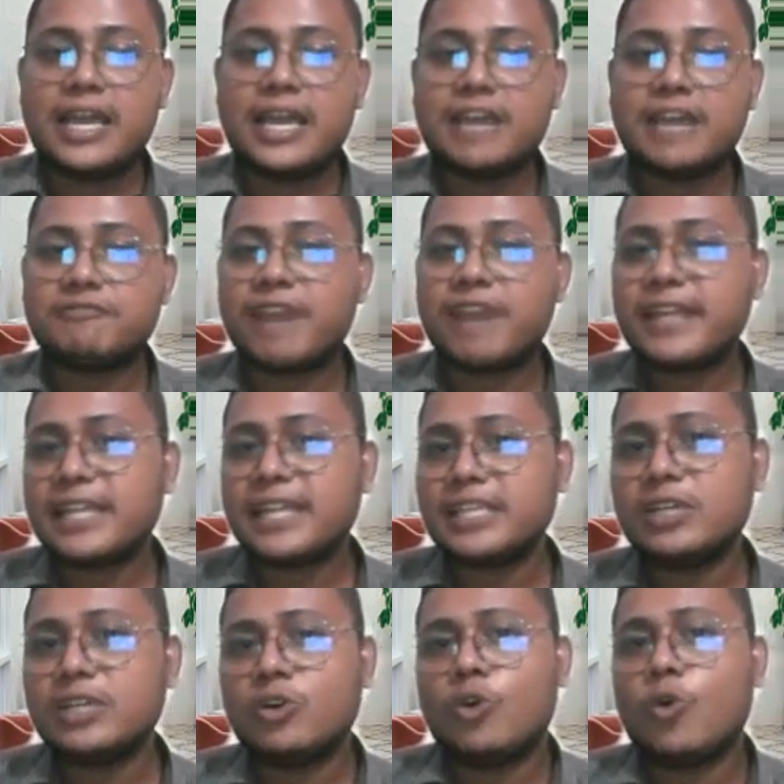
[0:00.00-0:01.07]
And
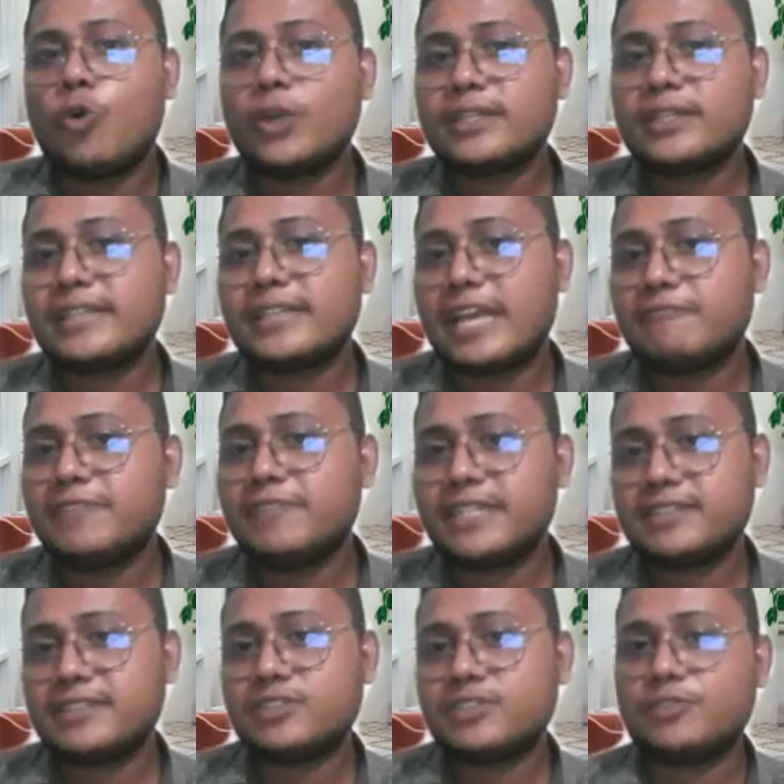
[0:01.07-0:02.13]
finally, what are the
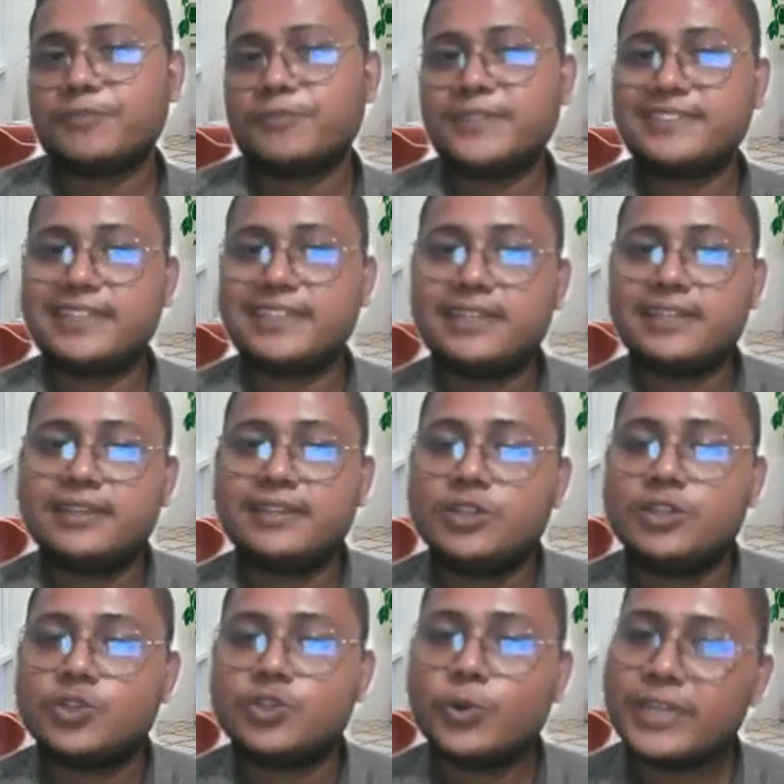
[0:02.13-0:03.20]
applications of PCA?
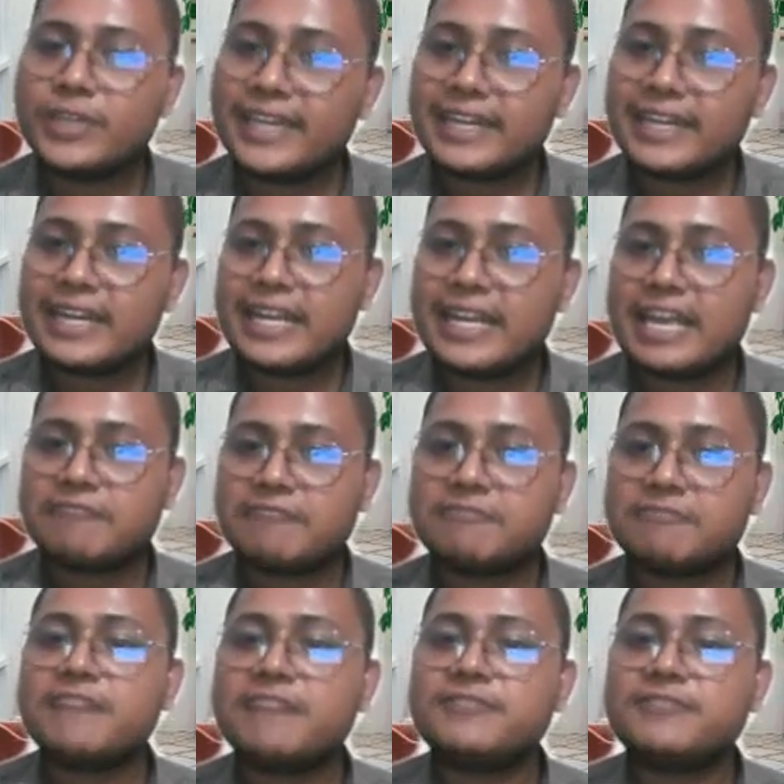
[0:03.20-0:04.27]
So we can
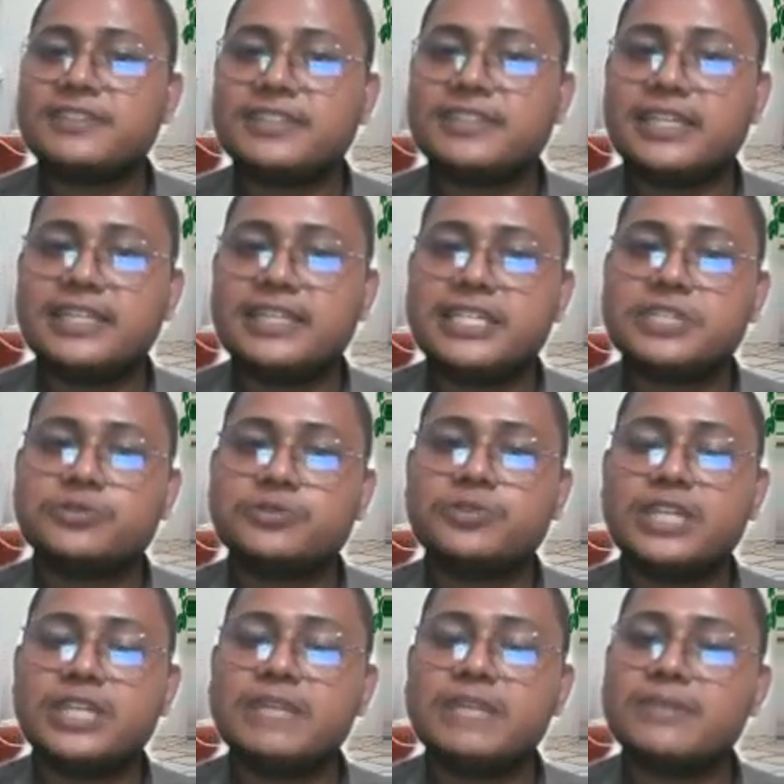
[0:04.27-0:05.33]
apply PCA
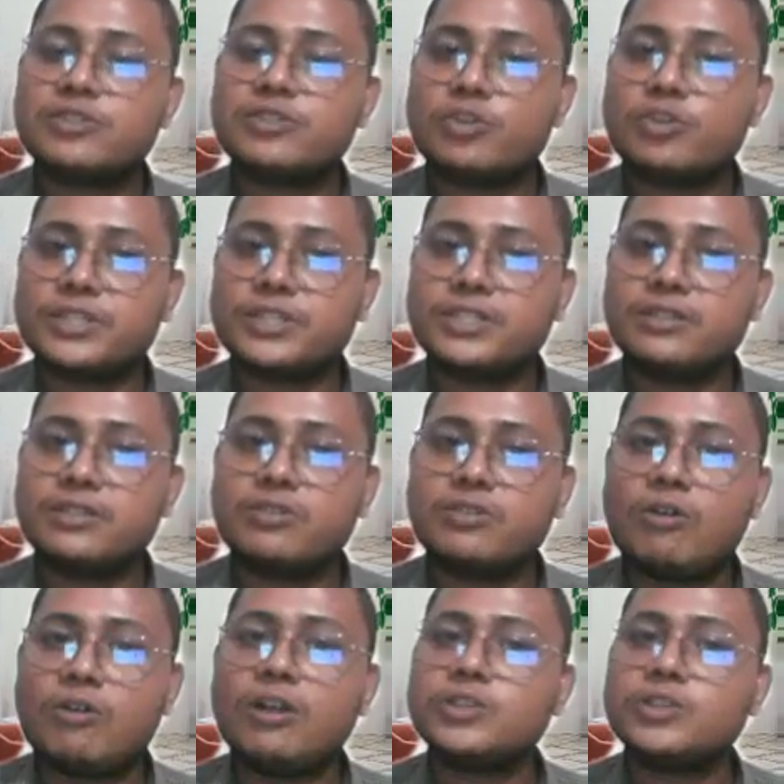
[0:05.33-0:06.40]
into image compression,
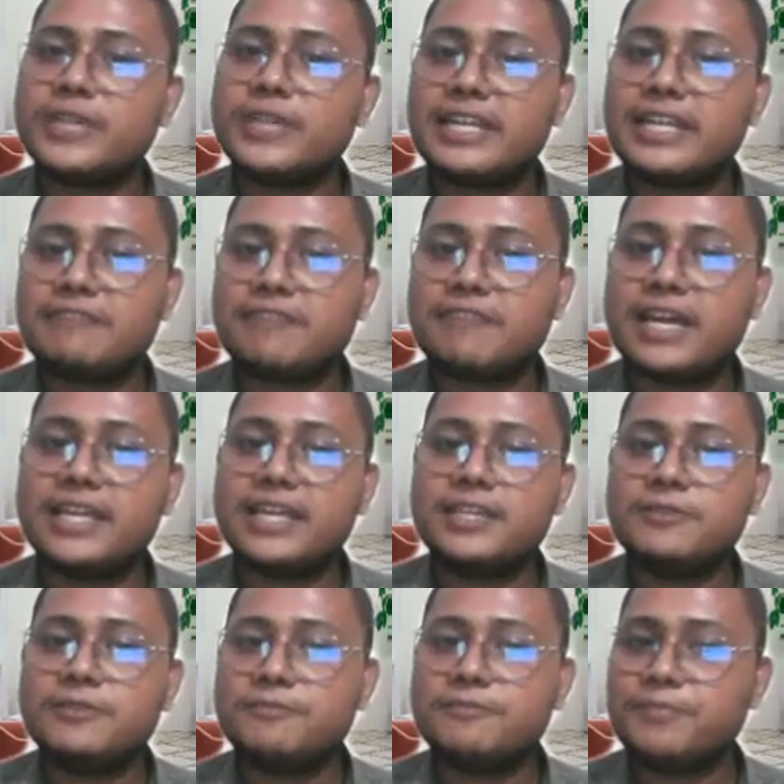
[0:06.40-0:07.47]
also we can apply
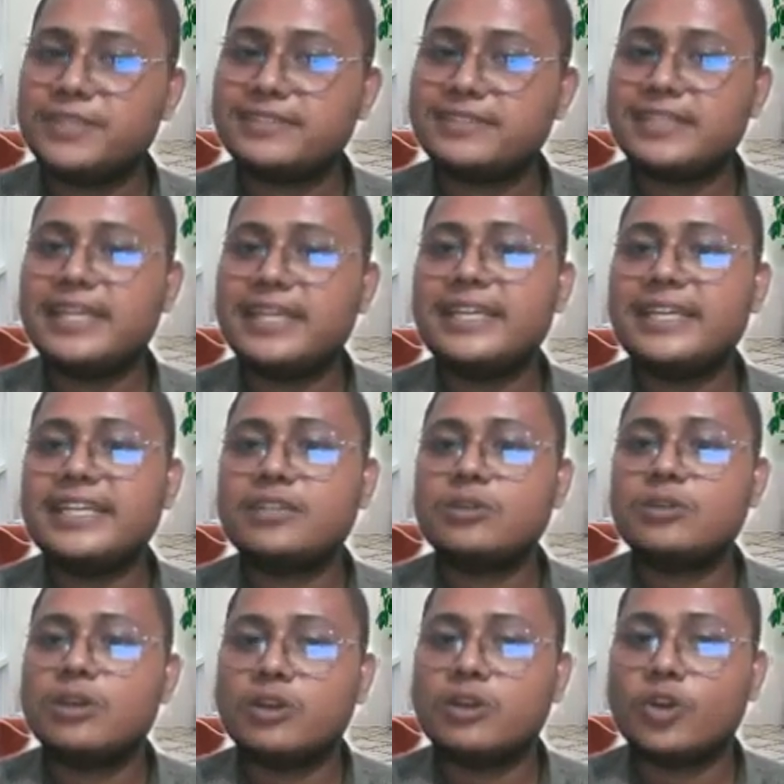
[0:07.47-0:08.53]
PCA
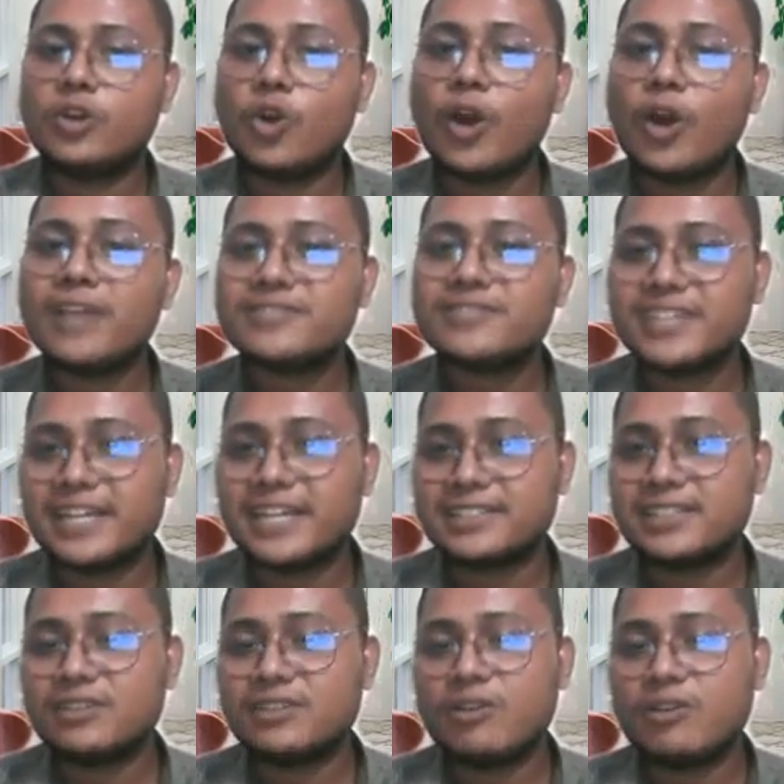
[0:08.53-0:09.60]
in noise
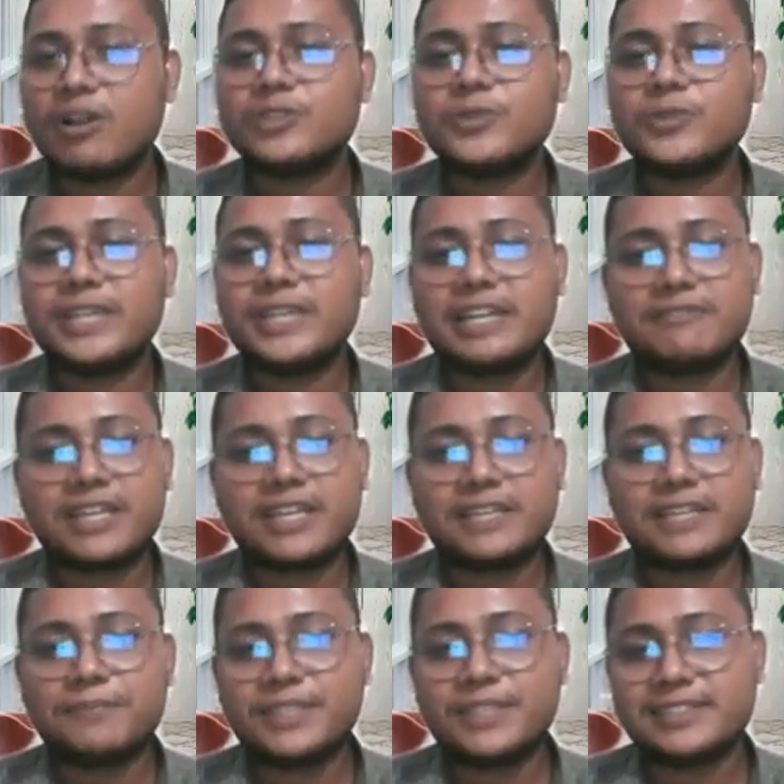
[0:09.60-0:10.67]
reduction, also we can apply
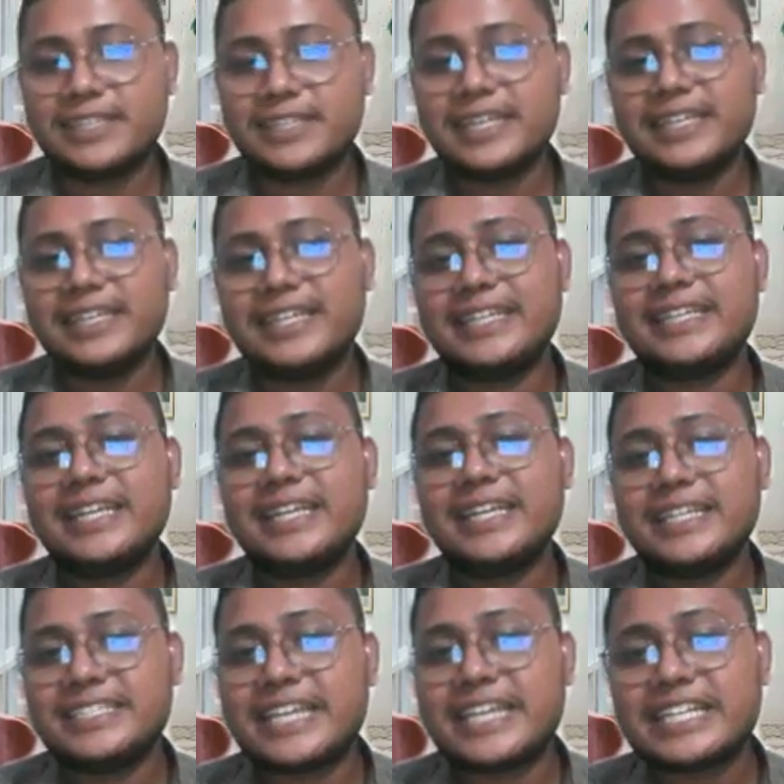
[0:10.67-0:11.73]
the PCA in
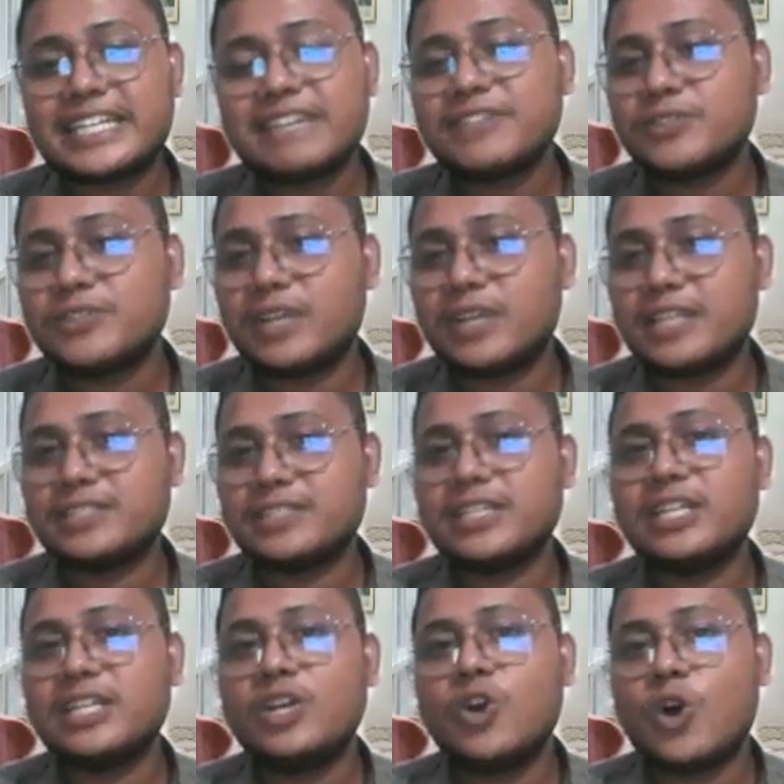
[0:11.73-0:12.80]
data
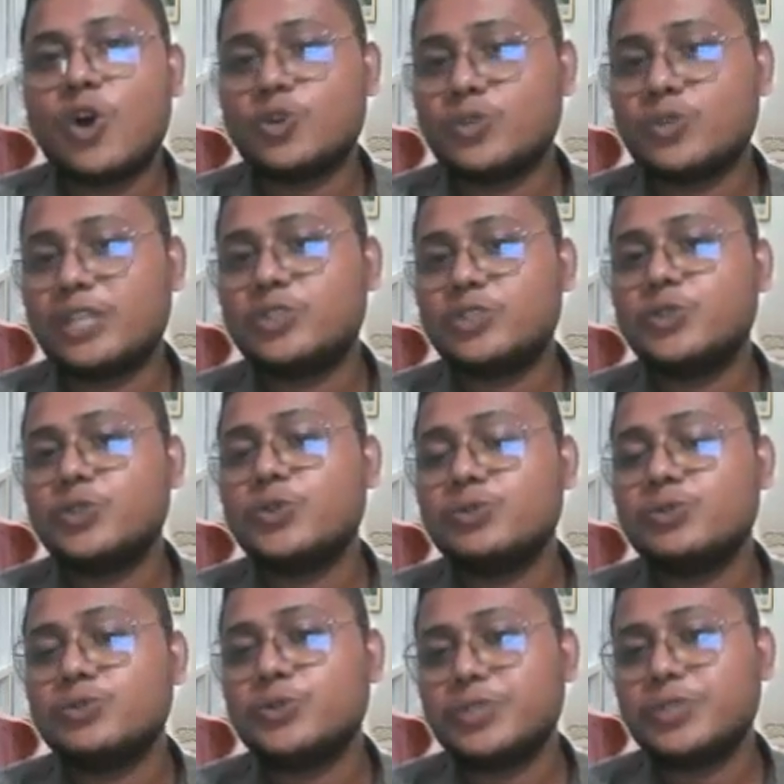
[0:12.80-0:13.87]
visualization onto the
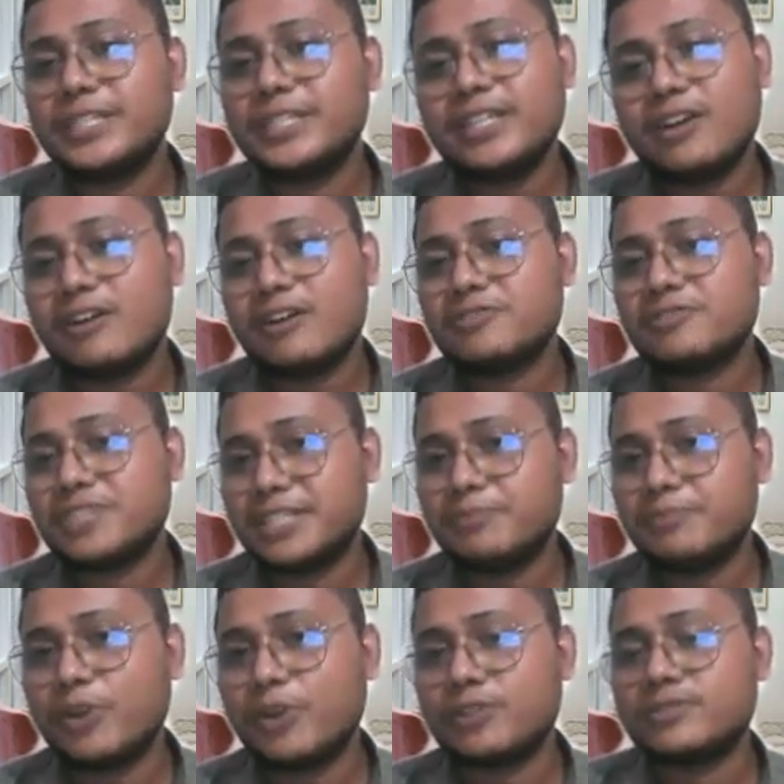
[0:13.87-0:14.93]
2D or
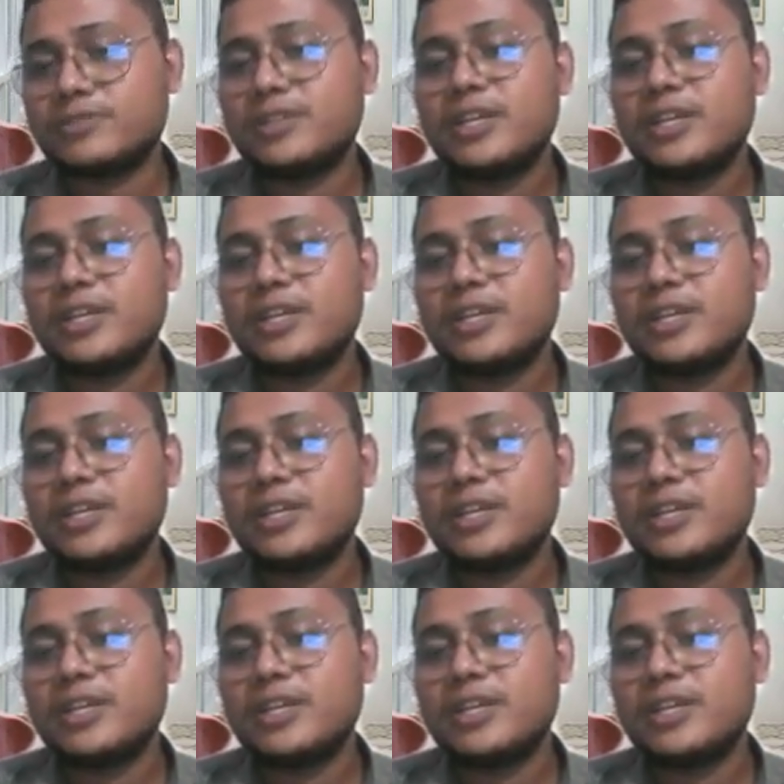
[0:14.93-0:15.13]
3D plots.